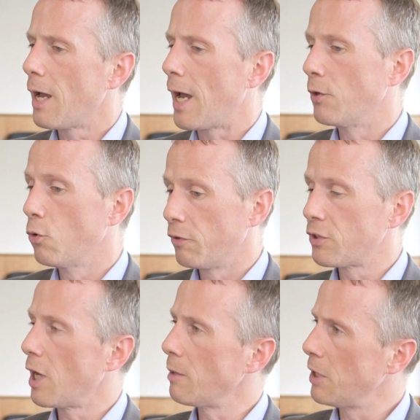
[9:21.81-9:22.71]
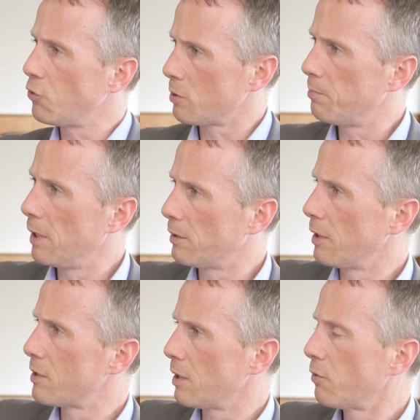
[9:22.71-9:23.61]
And over time, he just built
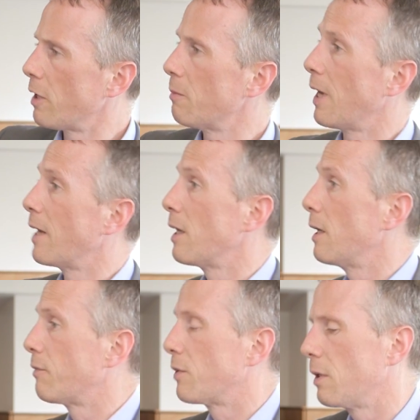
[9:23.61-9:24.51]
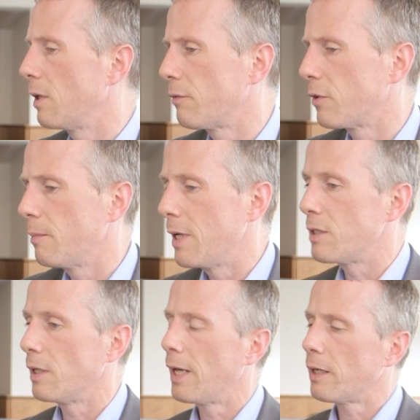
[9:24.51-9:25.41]
this incredible and left an
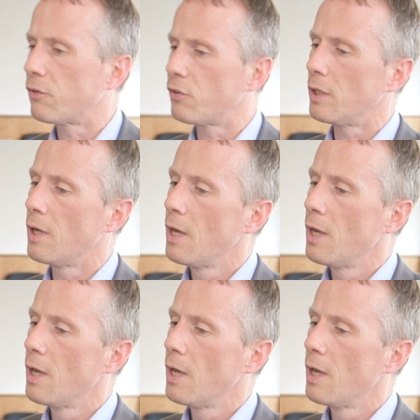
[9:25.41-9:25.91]
amazing legacy.